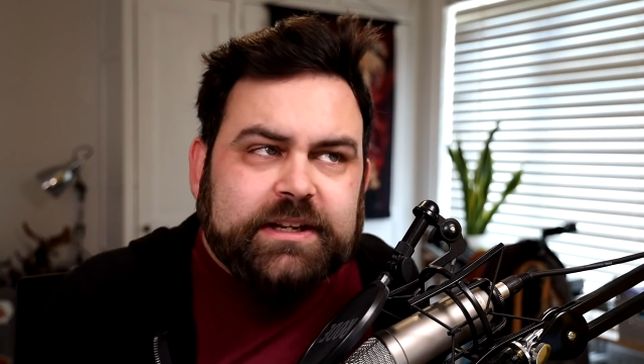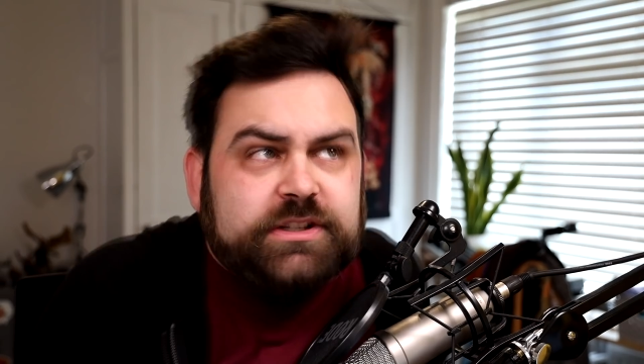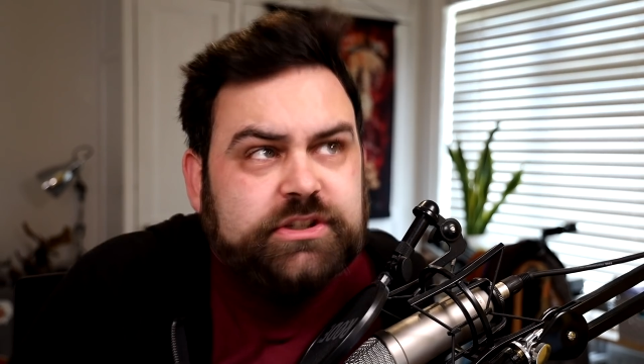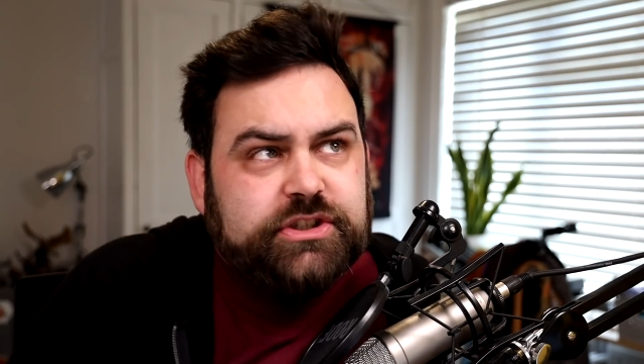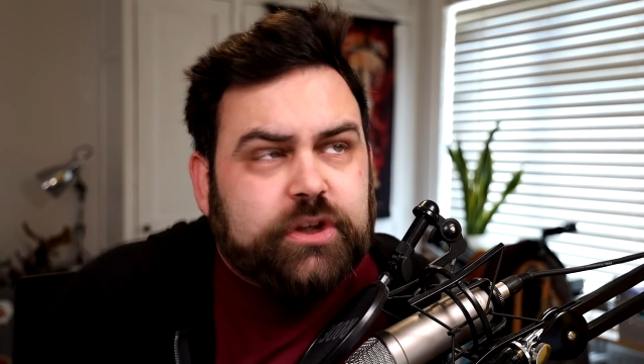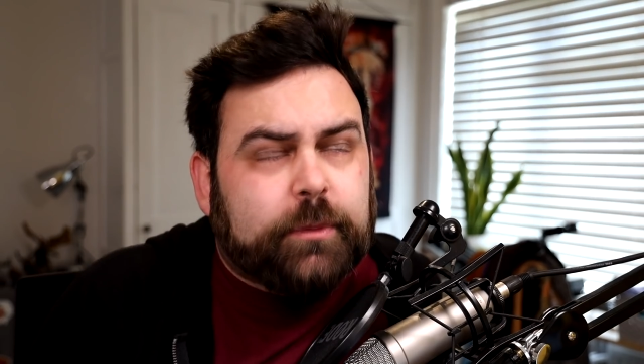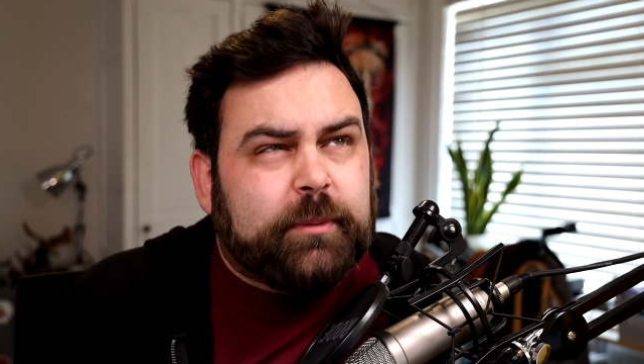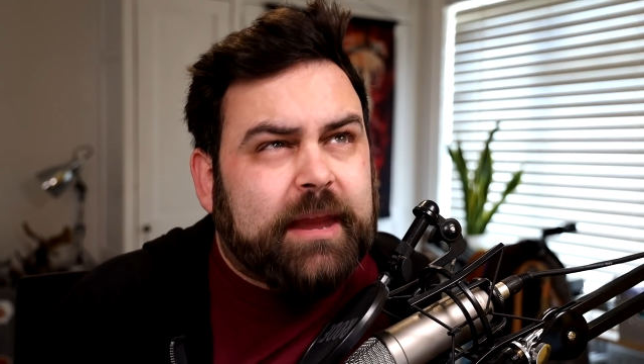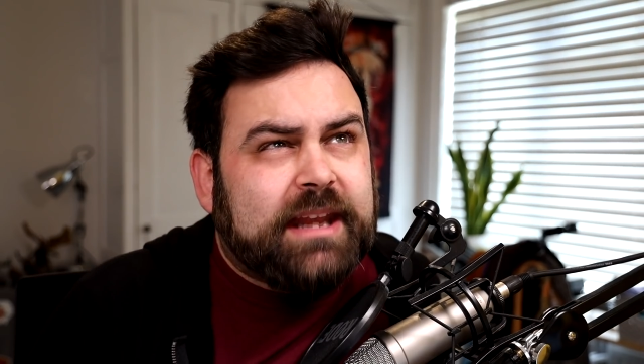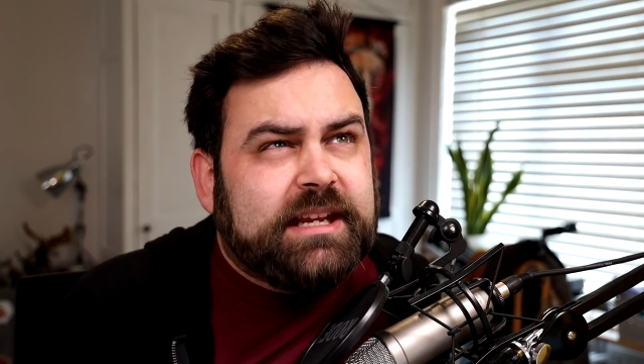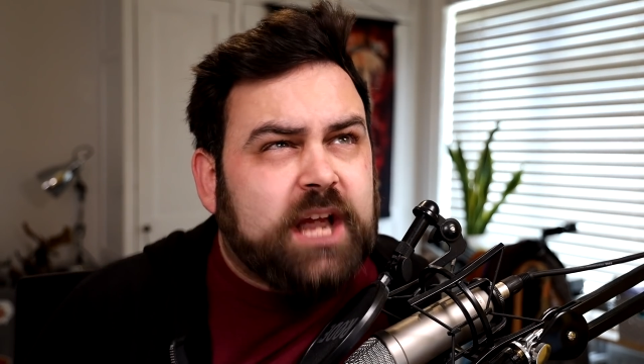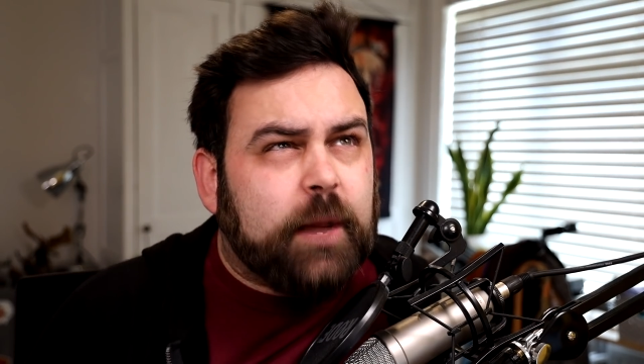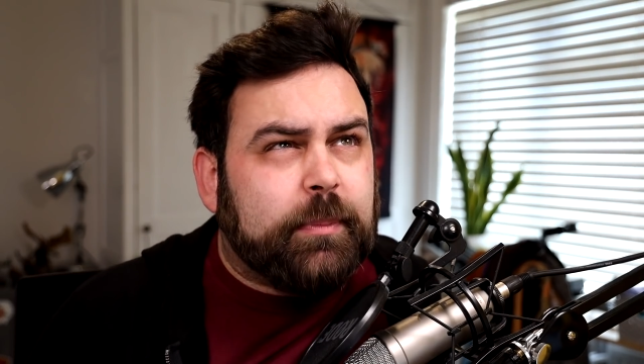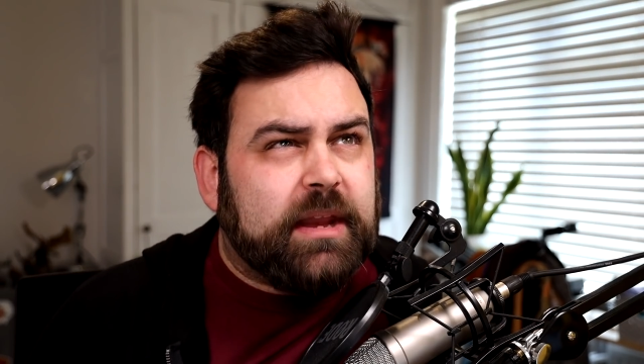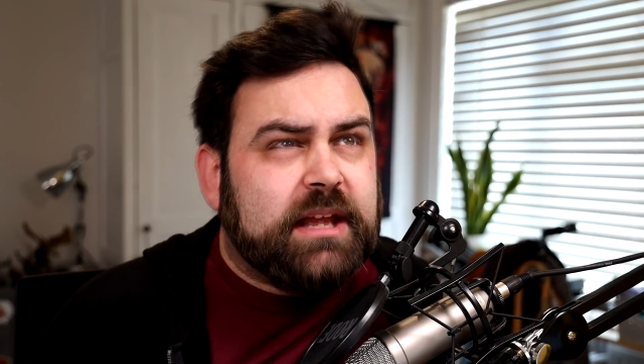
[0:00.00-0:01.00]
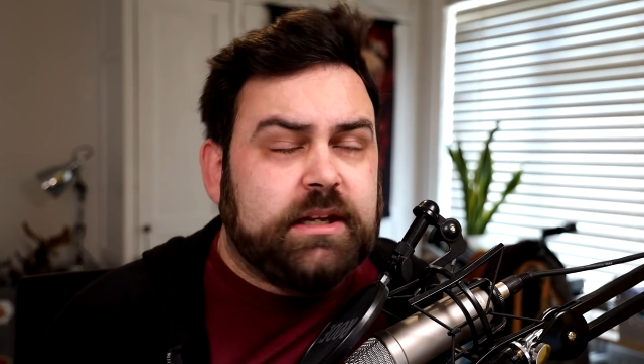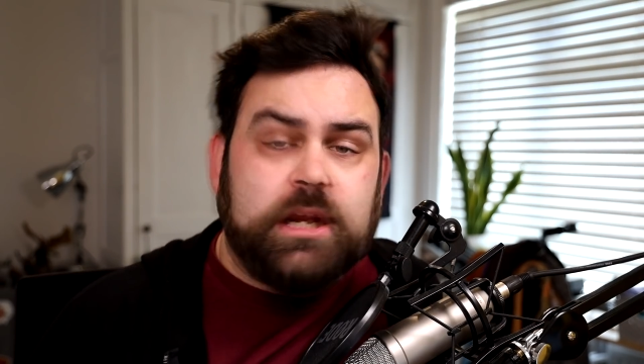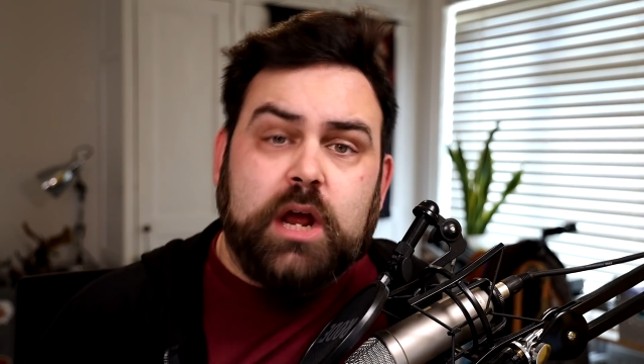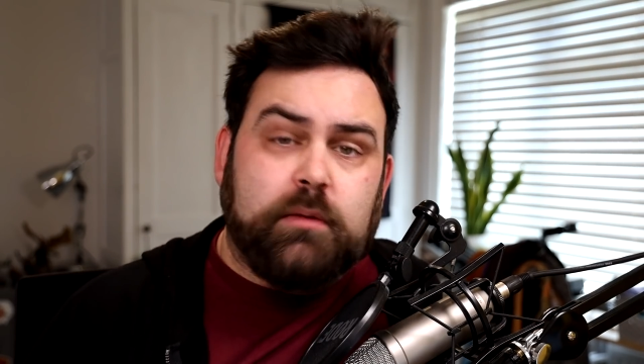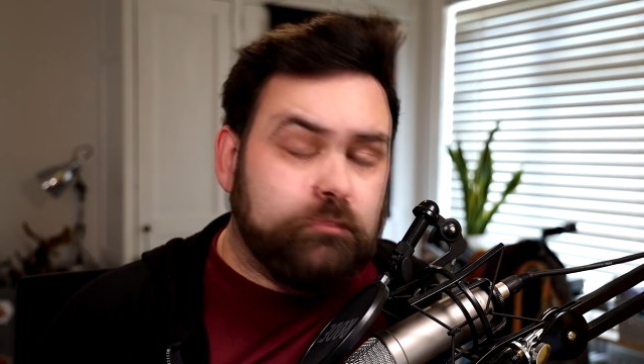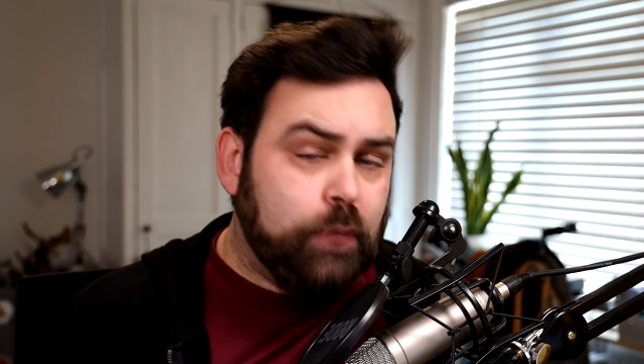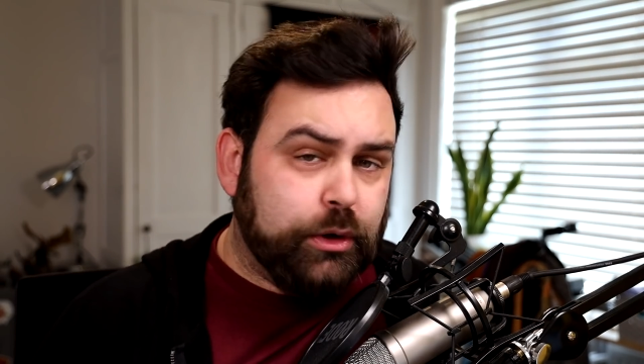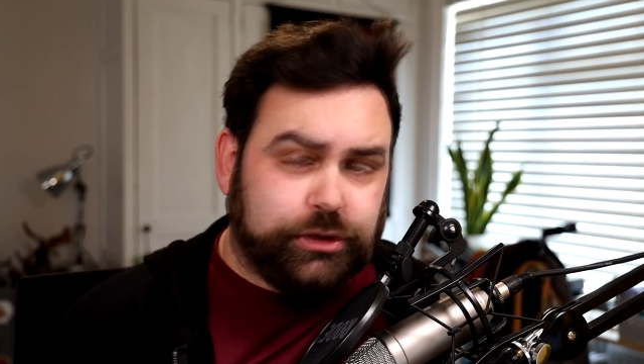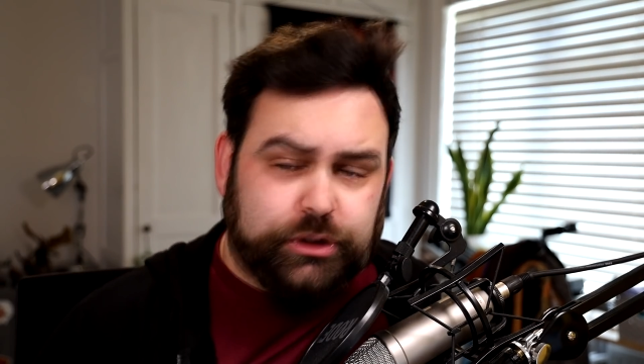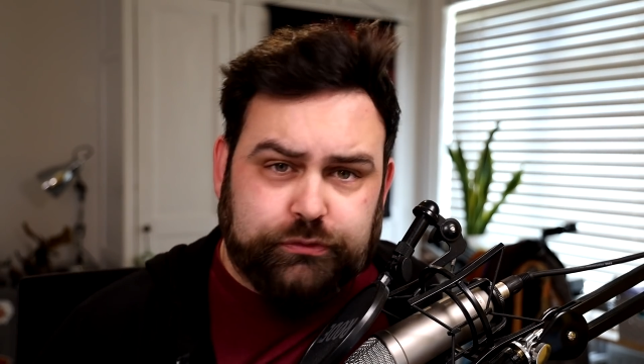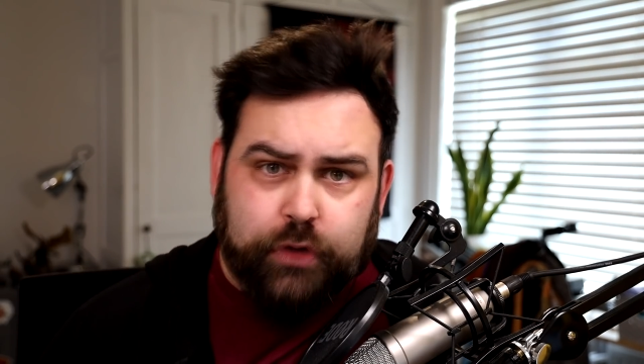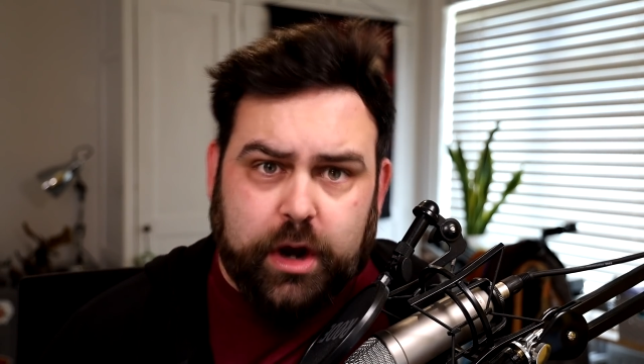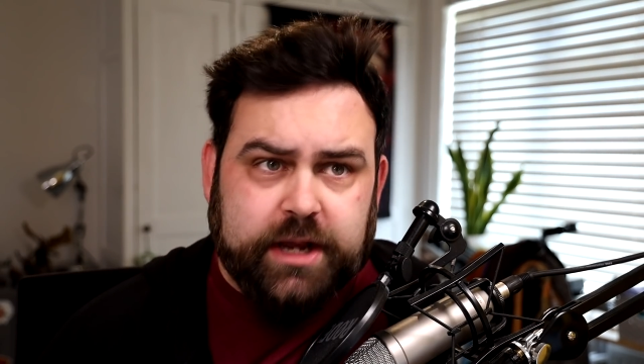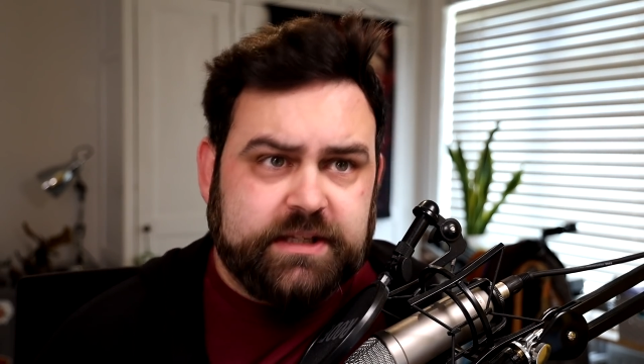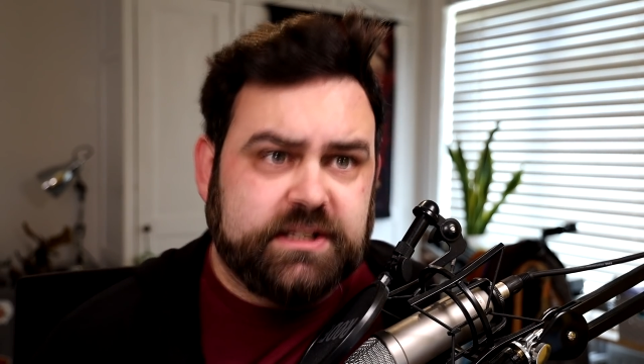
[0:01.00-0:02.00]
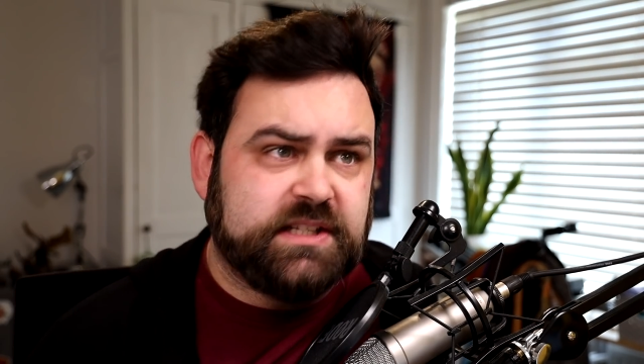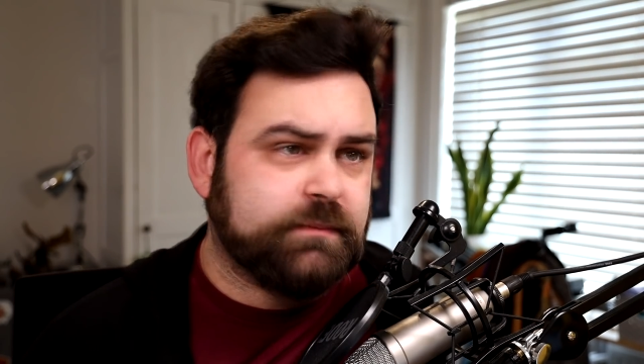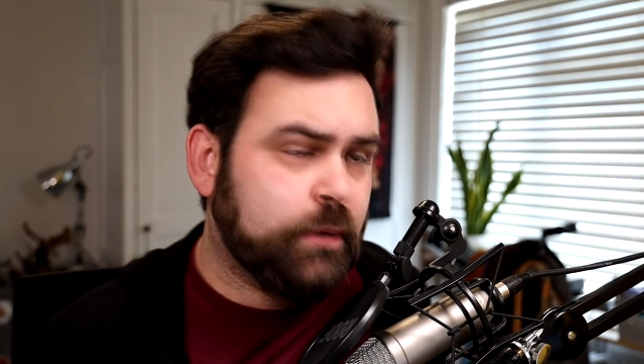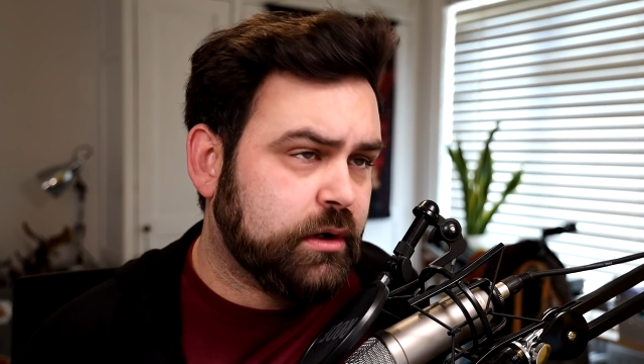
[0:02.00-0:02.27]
That doesn't stop them ending up in Modern Horizons,